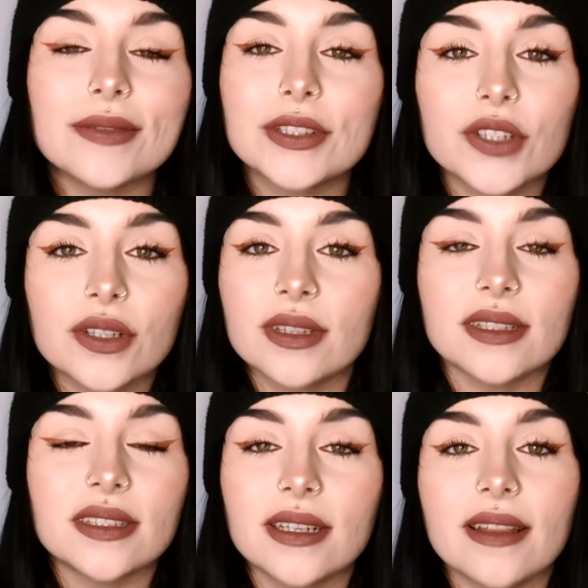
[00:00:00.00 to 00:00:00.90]
I even started
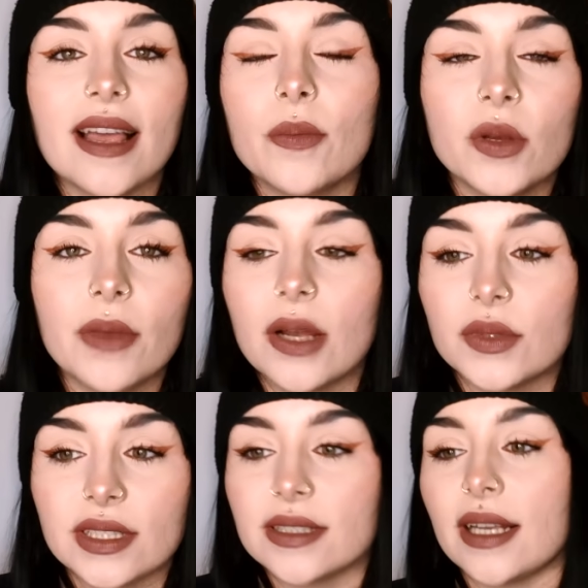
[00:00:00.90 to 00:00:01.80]
listening to the album, I
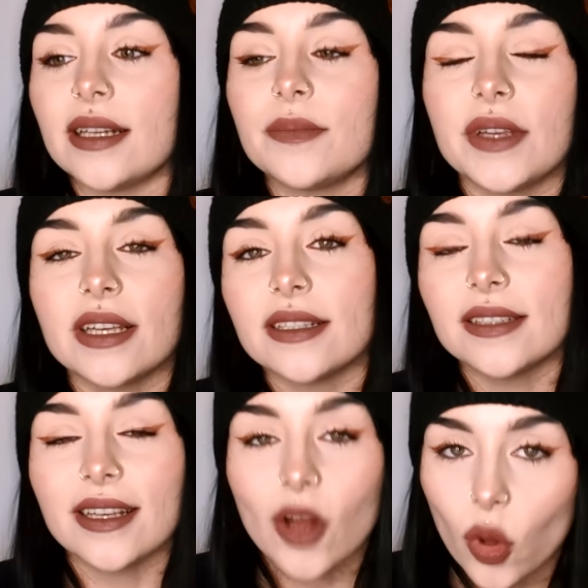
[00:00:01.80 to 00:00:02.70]
was excited
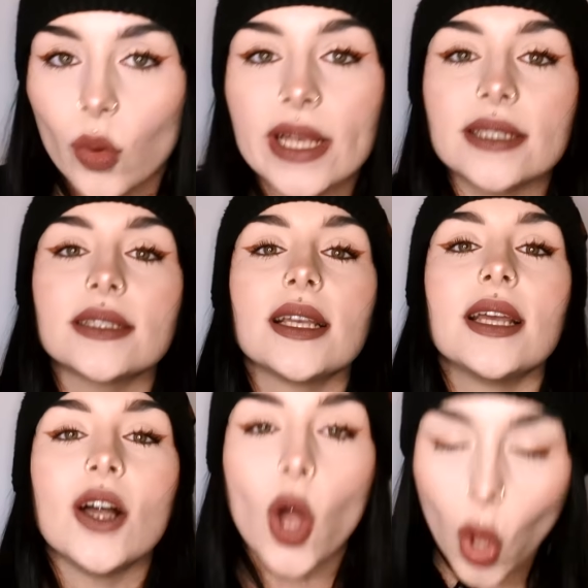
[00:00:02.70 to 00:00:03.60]
because it always
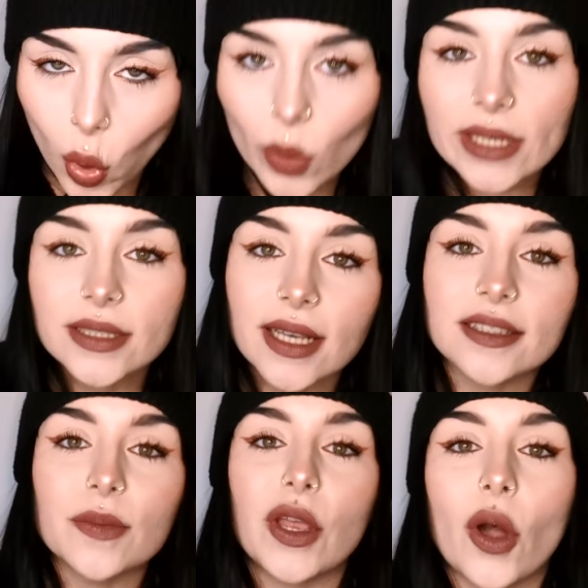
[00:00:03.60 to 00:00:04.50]

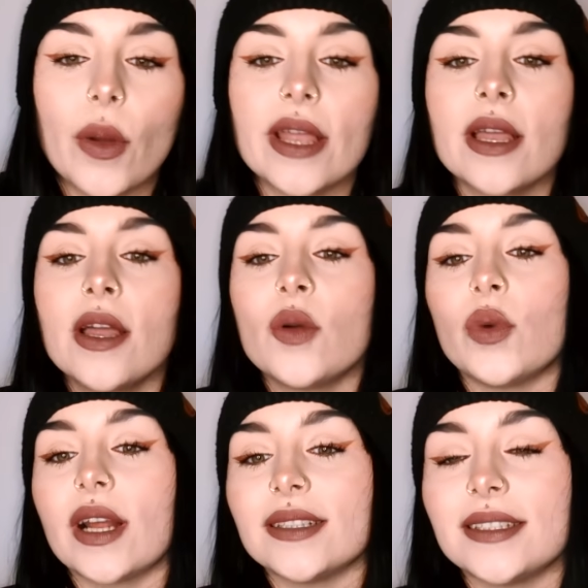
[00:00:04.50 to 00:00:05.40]
gets me going
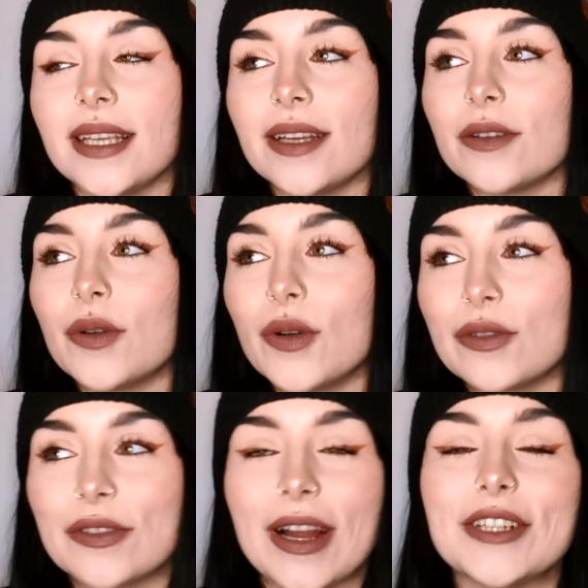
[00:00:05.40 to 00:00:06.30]
when I see
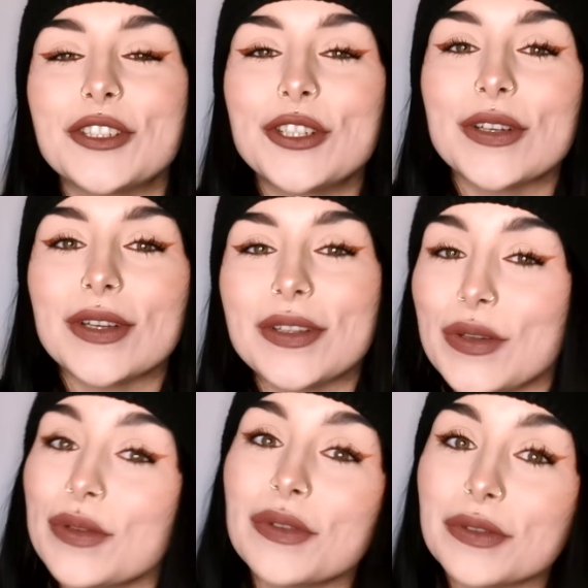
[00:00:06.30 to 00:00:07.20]
fresh,
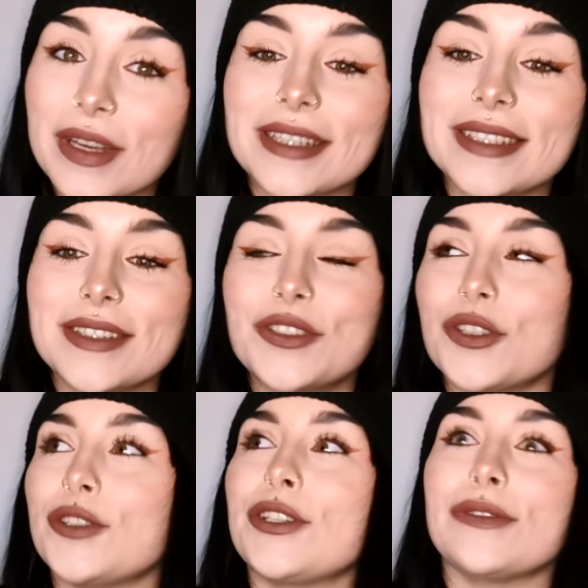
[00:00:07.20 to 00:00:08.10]
youthful faces
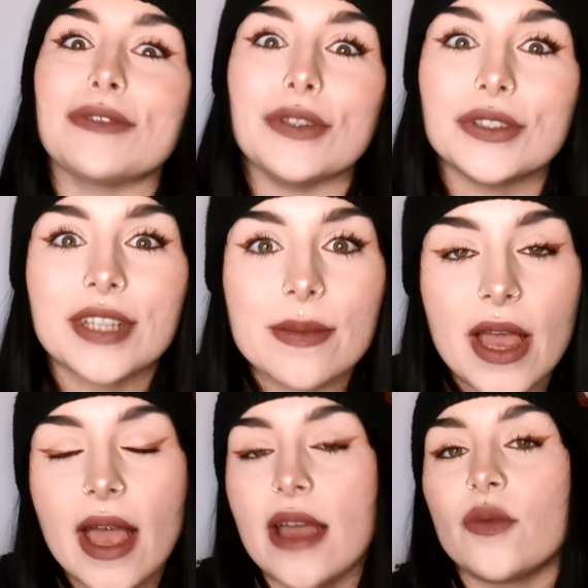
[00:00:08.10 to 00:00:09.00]
charging full steam
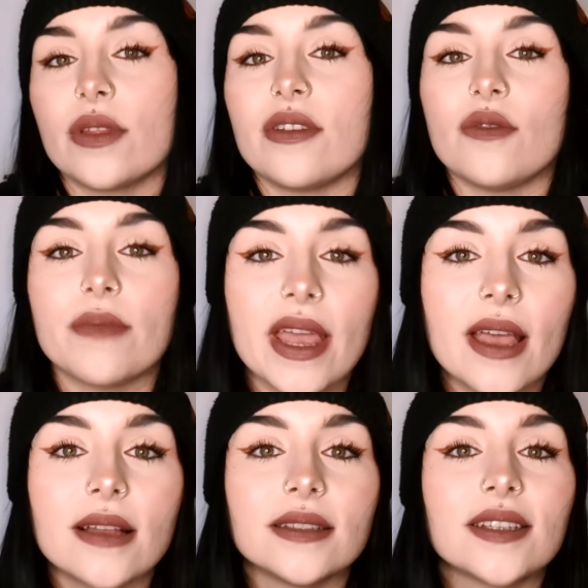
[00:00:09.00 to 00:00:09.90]
ahead with new
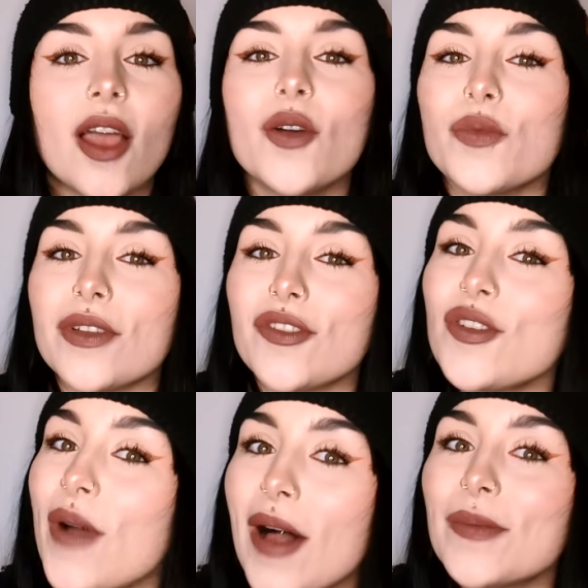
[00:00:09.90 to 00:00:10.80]
bands, with
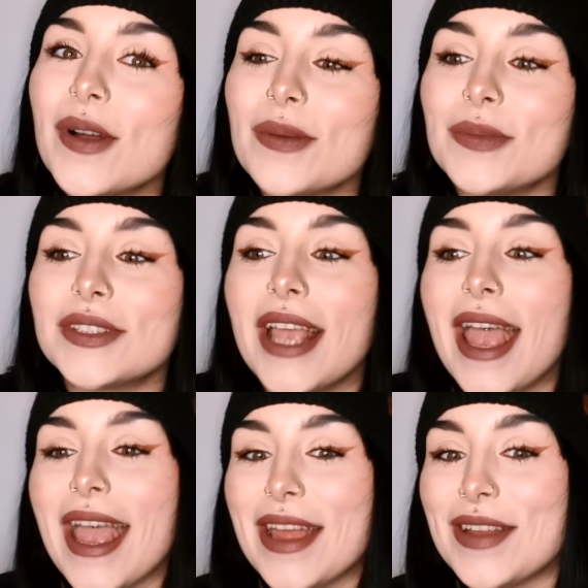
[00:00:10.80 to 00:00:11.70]
new albums,
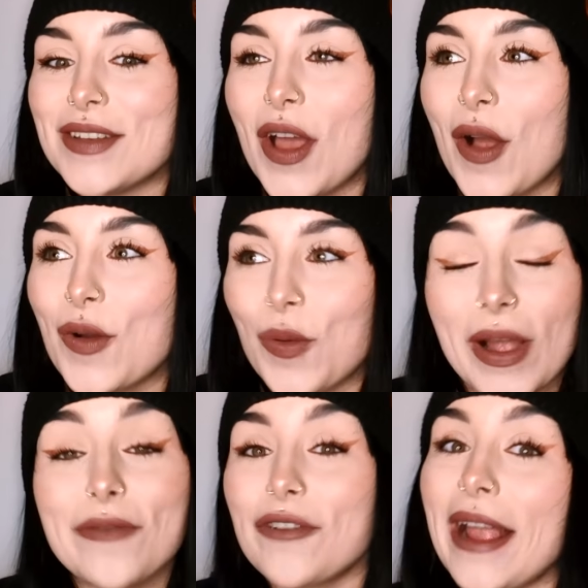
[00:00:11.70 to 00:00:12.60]
and
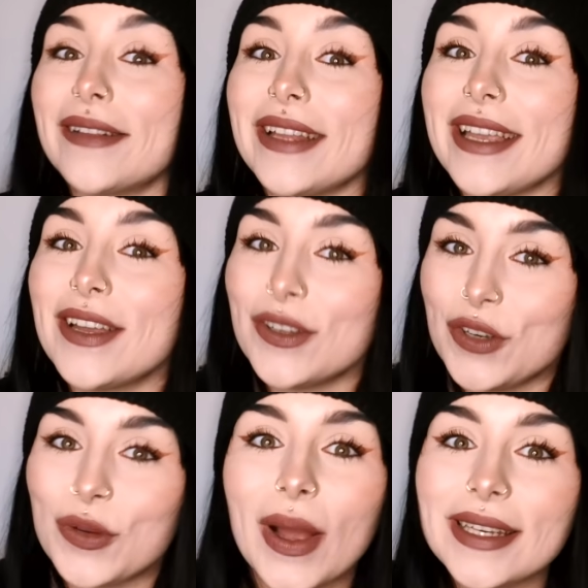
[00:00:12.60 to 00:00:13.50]
quite frankly,
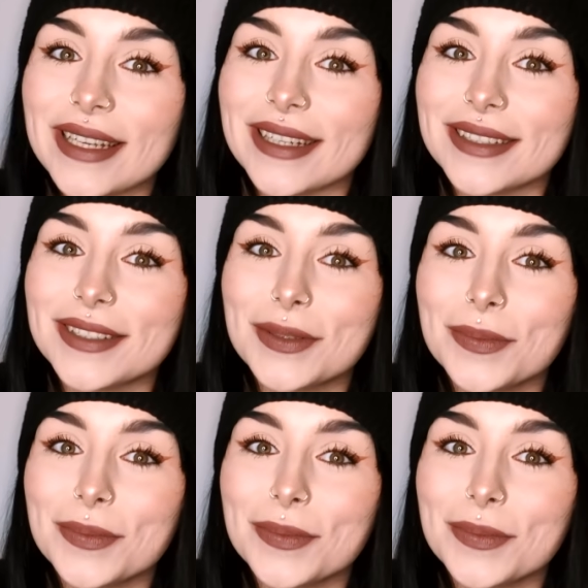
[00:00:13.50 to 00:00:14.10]
new ideas.